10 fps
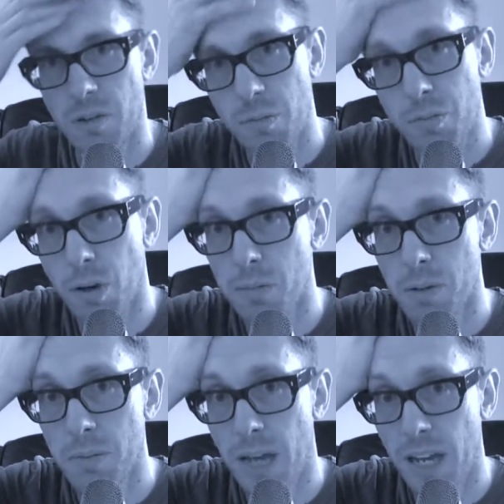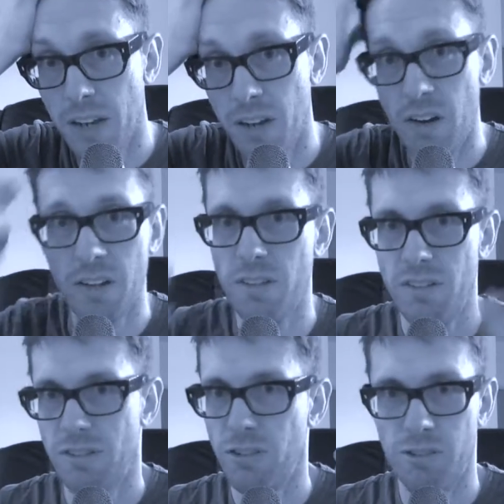problem, and
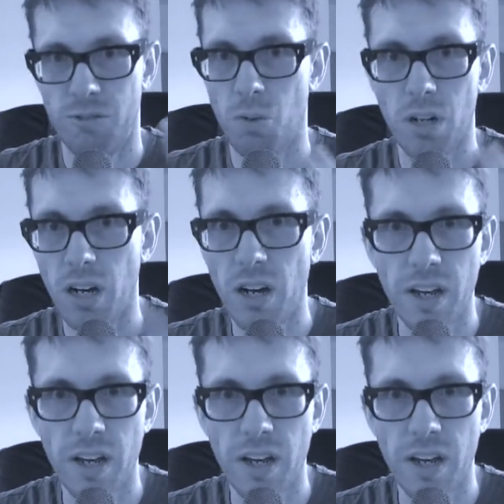one guy.